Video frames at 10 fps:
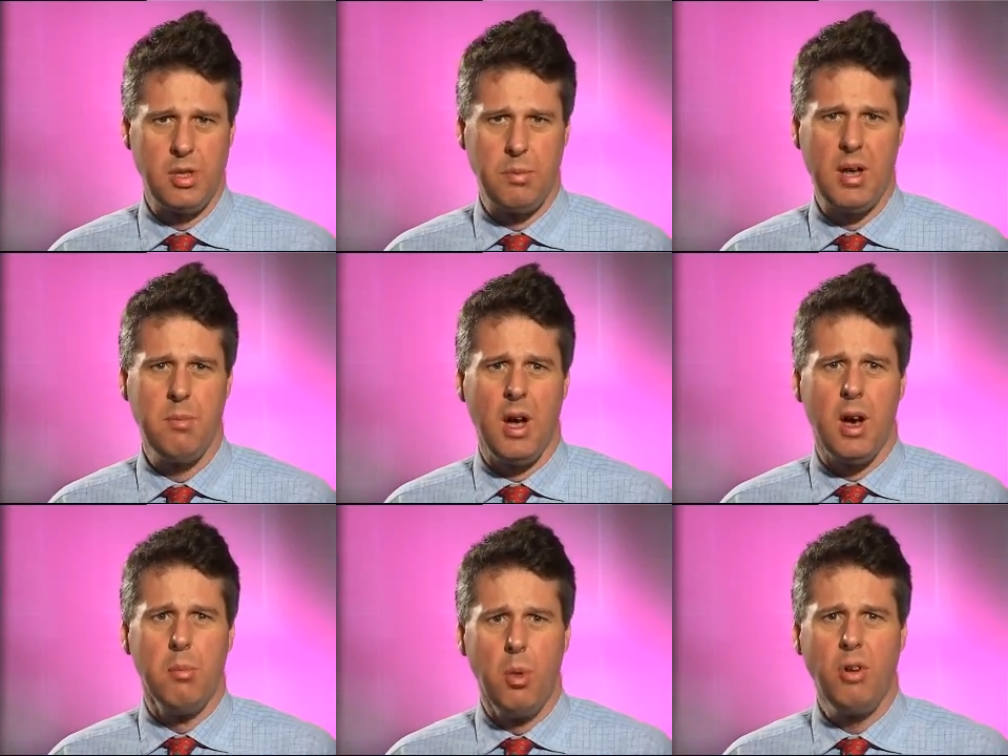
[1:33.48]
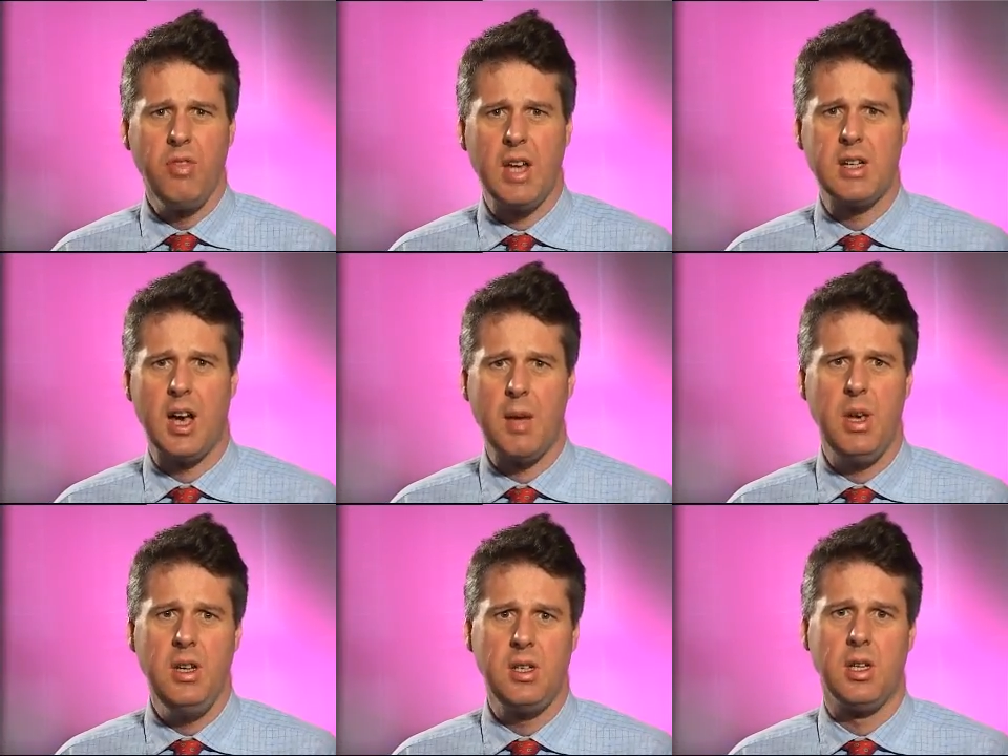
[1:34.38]
would spend more of their
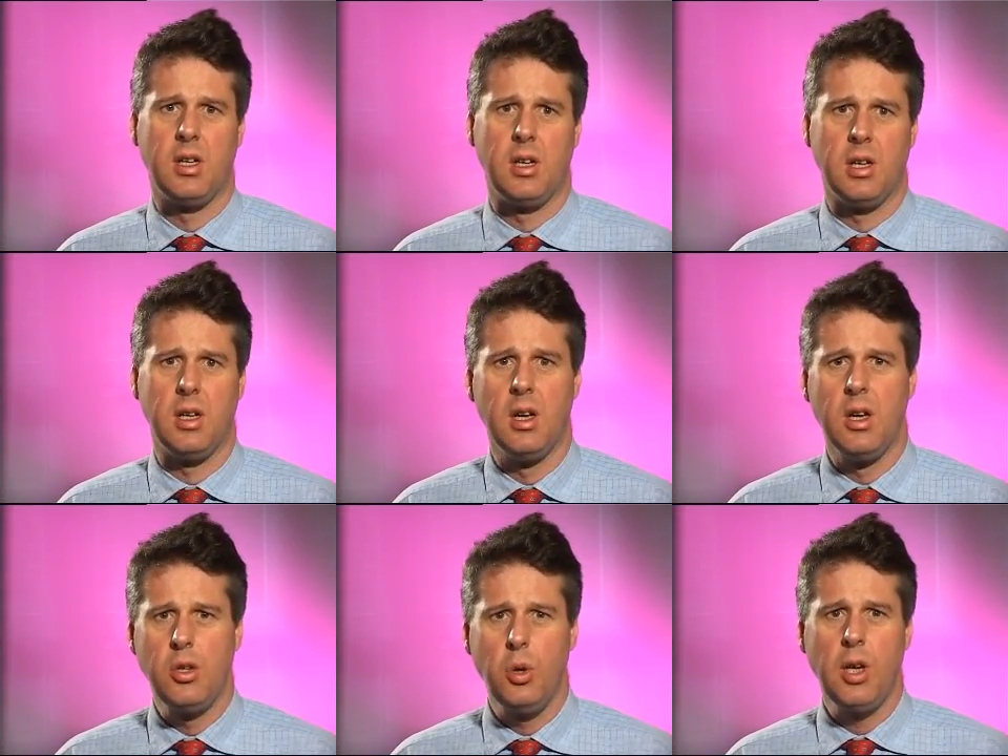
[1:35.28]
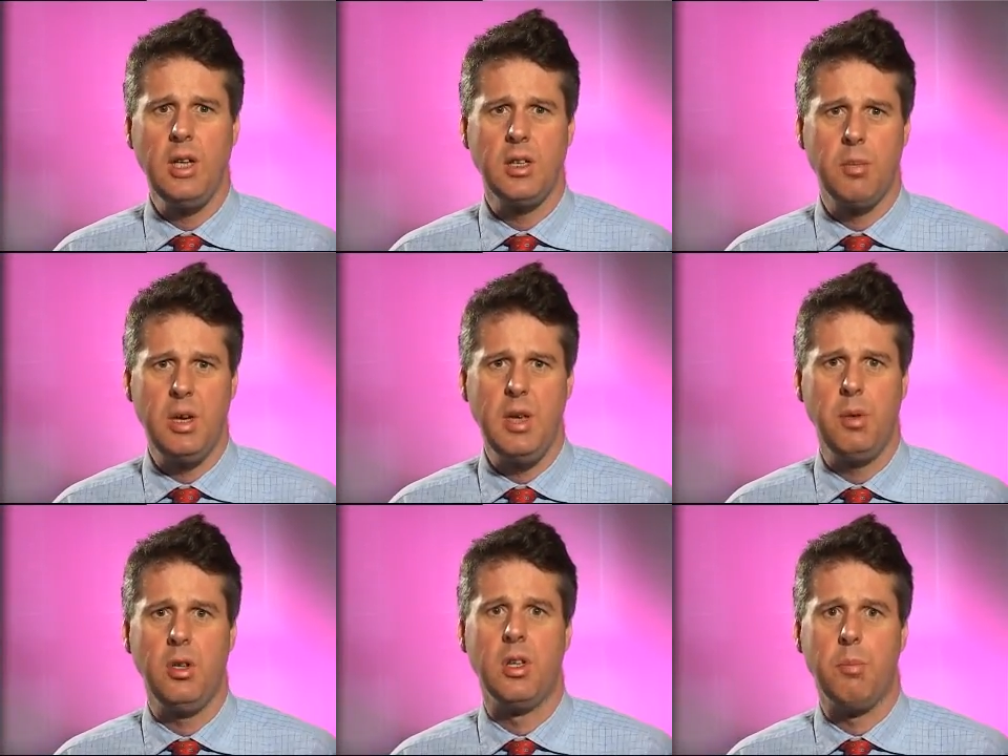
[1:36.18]
time internally, talking to the
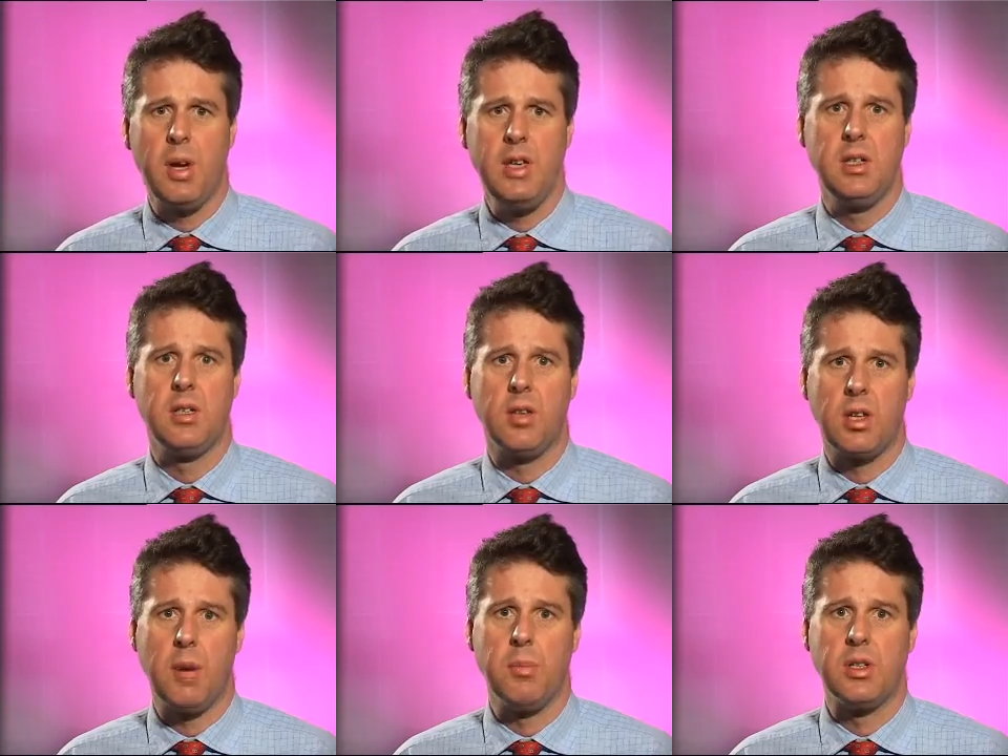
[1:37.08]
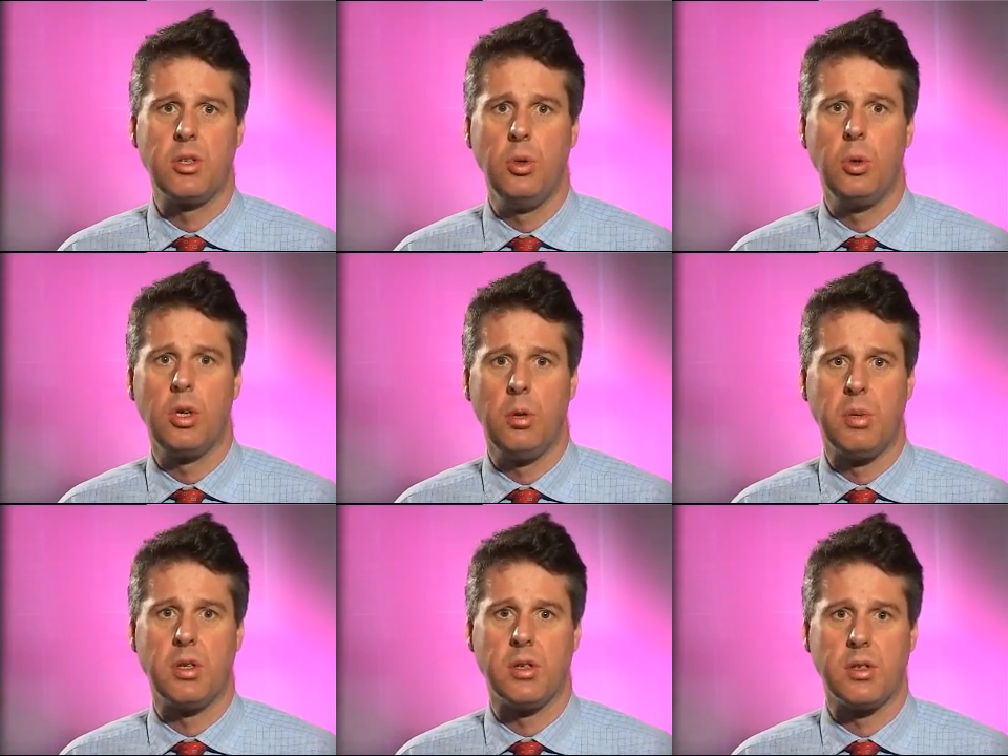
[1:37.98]
people who are the basis of the company's core
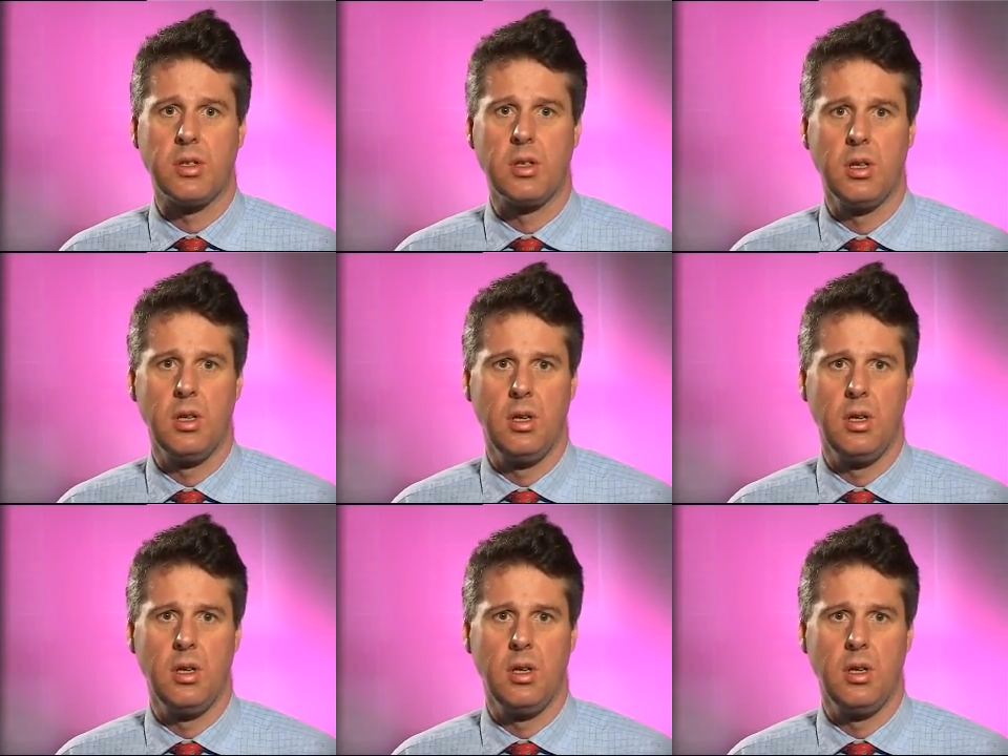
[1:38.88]
competence.